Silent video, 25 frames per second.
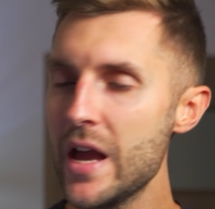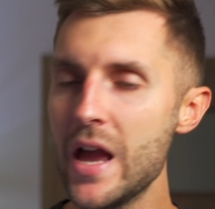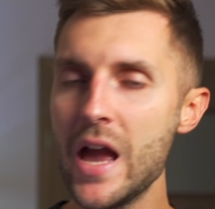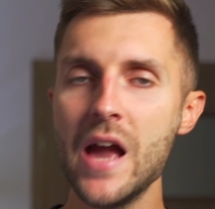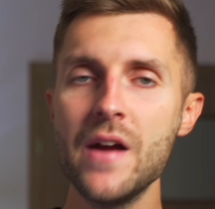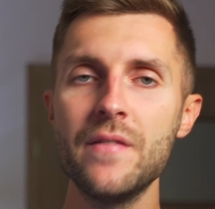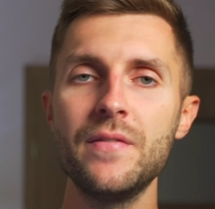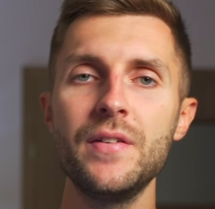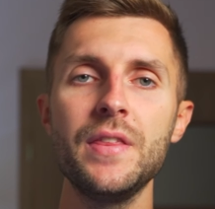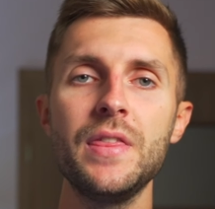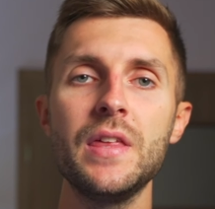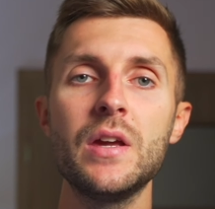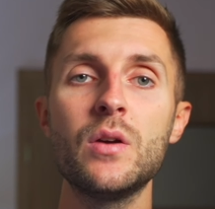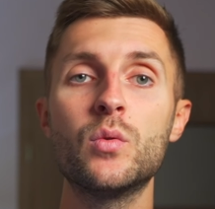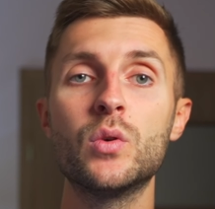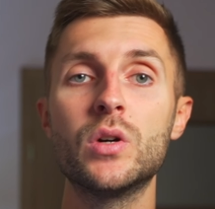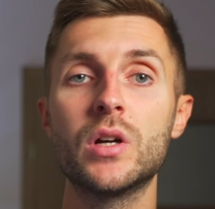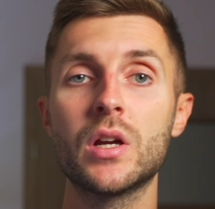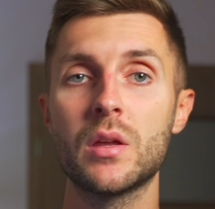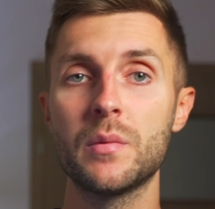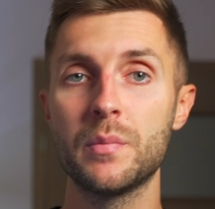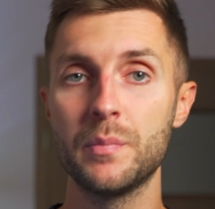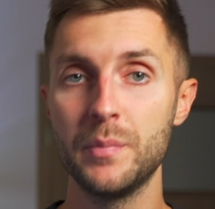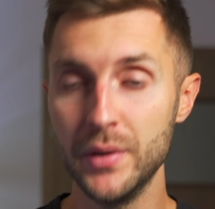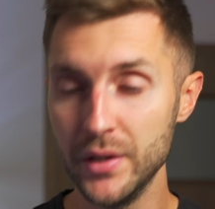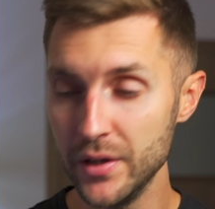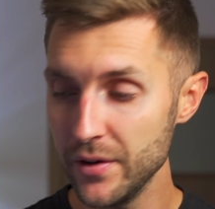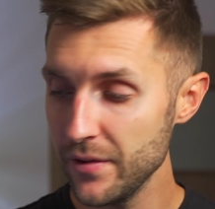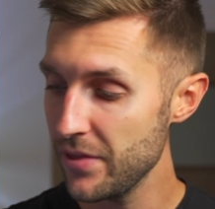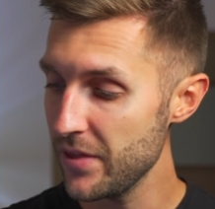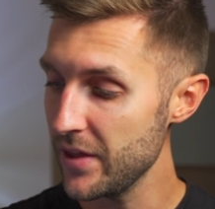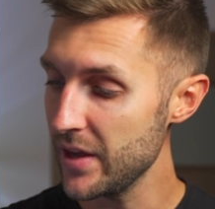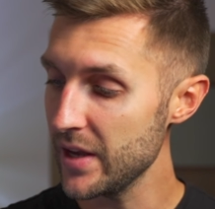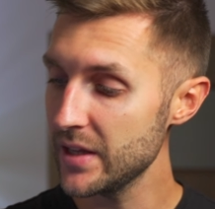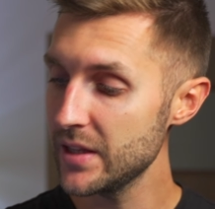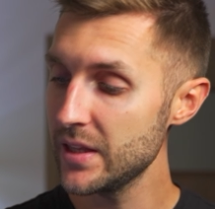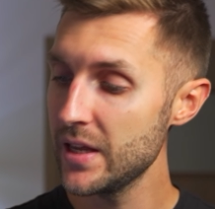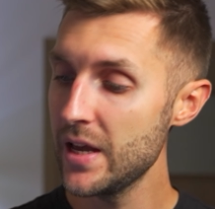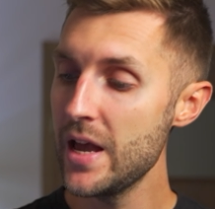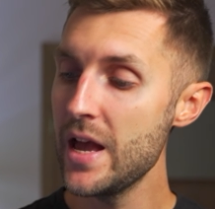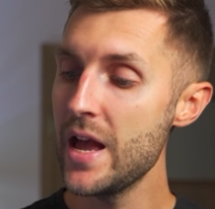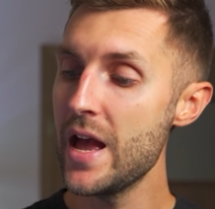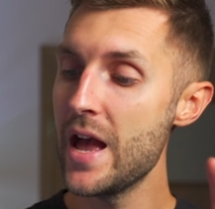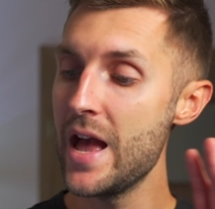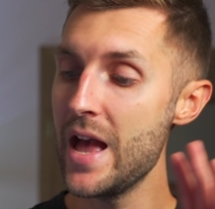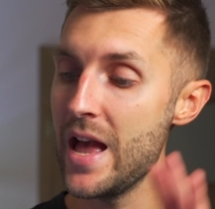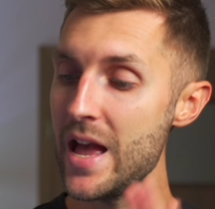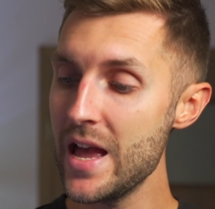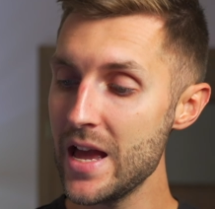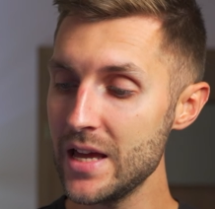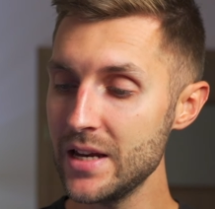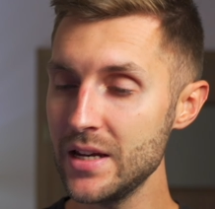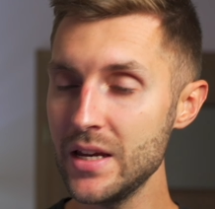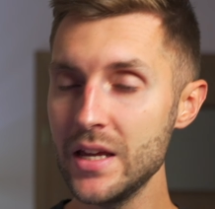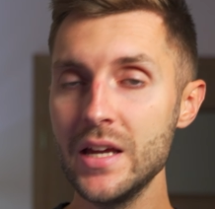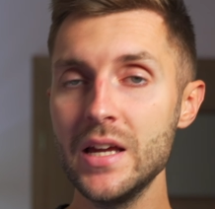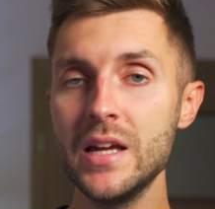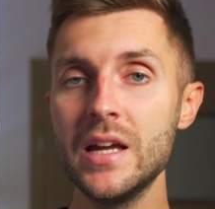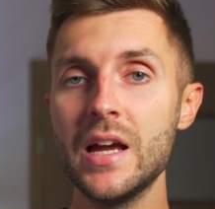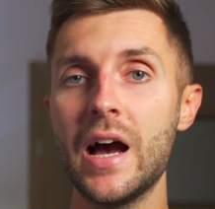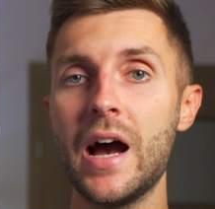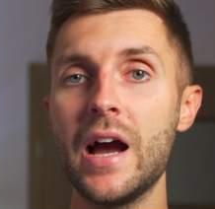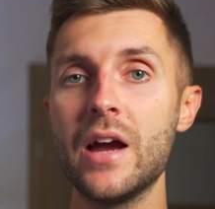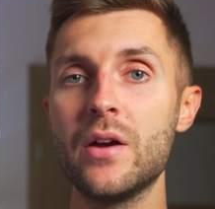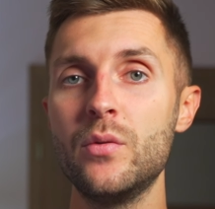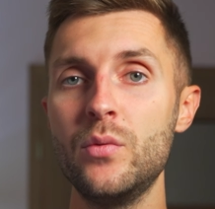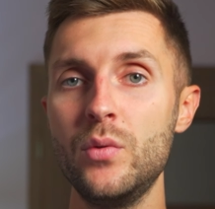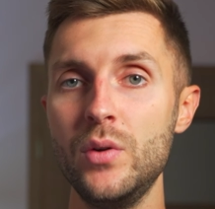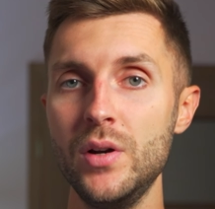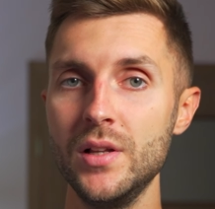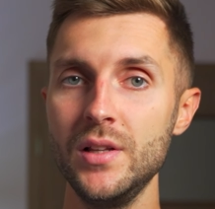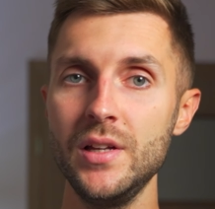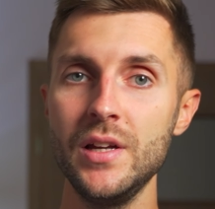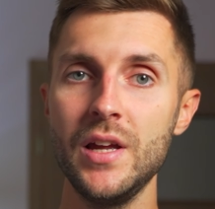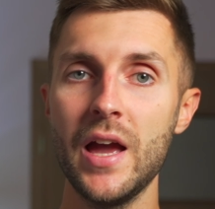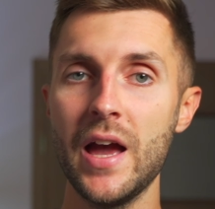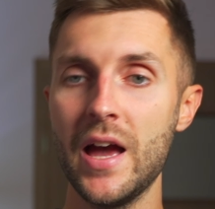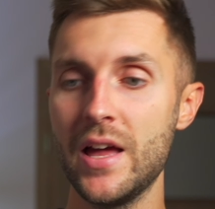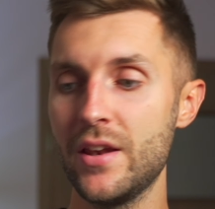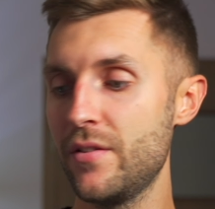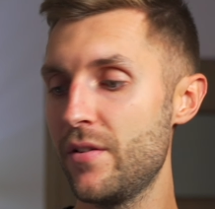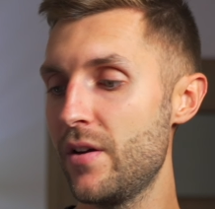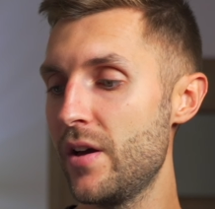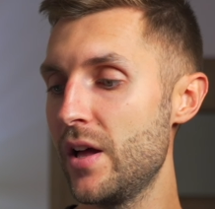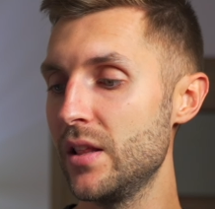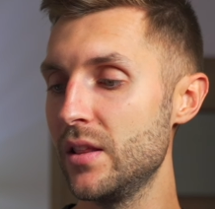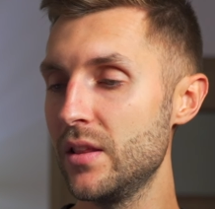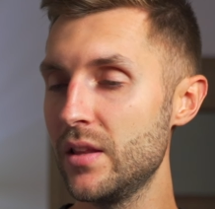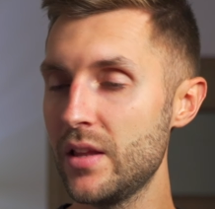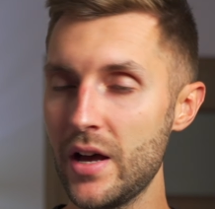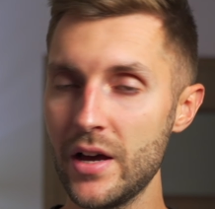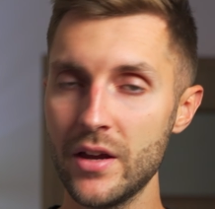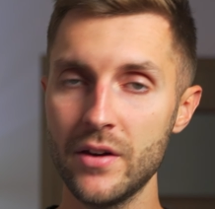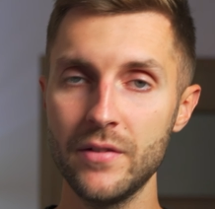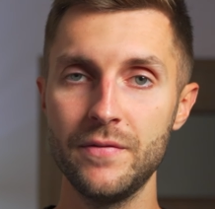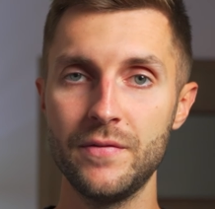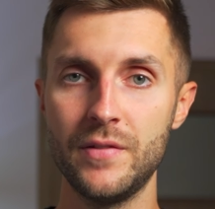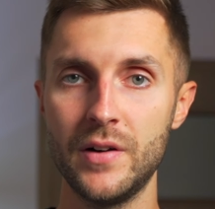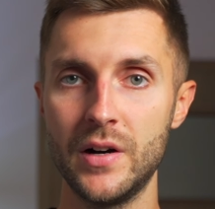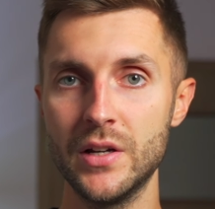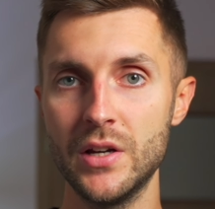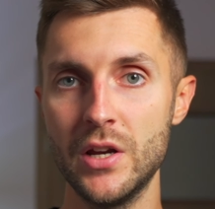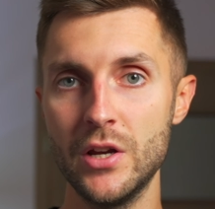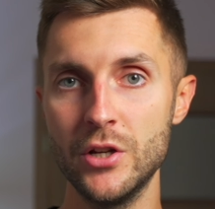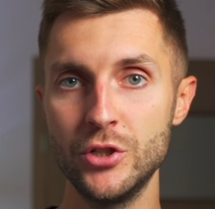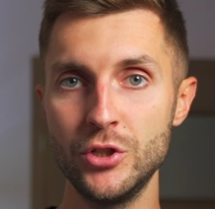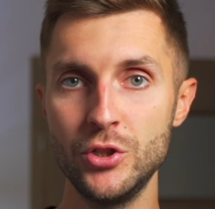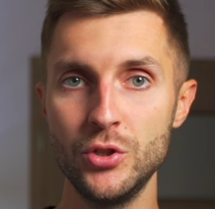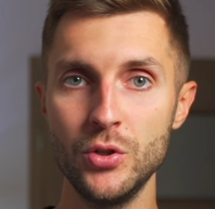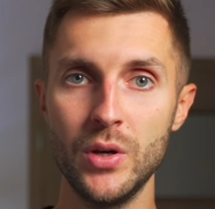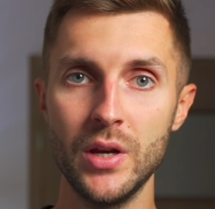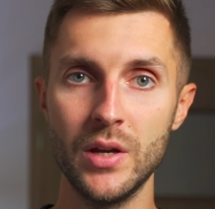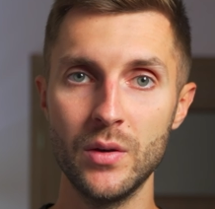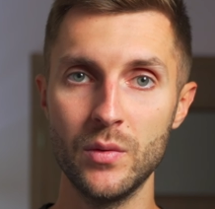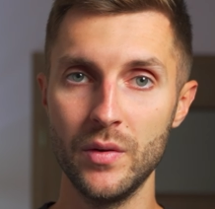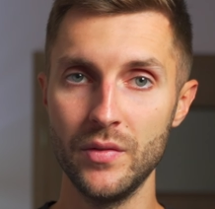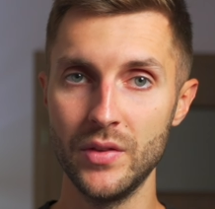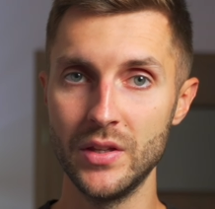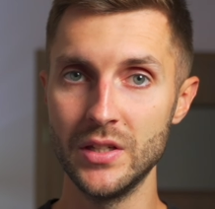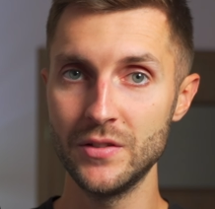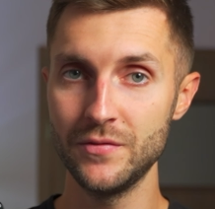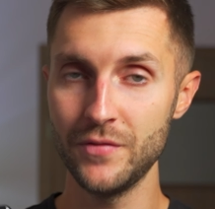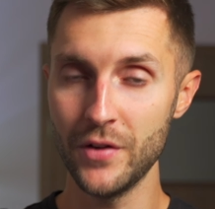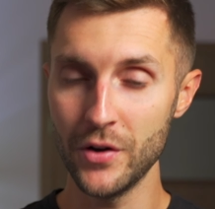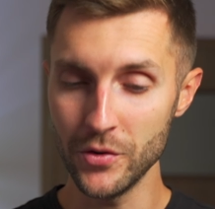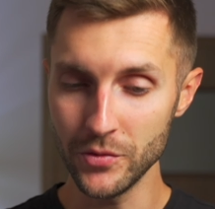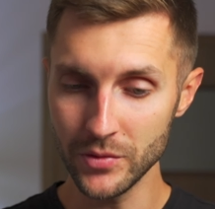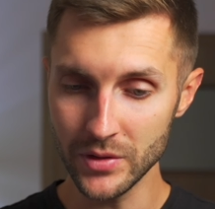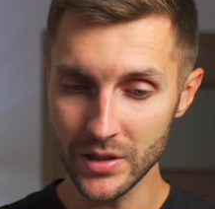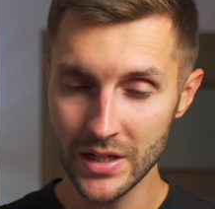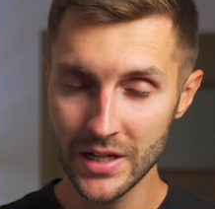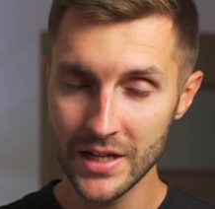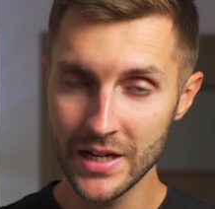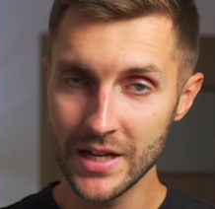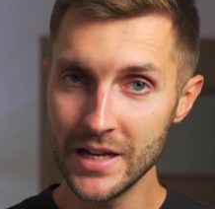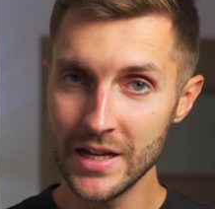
Everything worked perfect, and I really had a lot of fun shooting with this phone.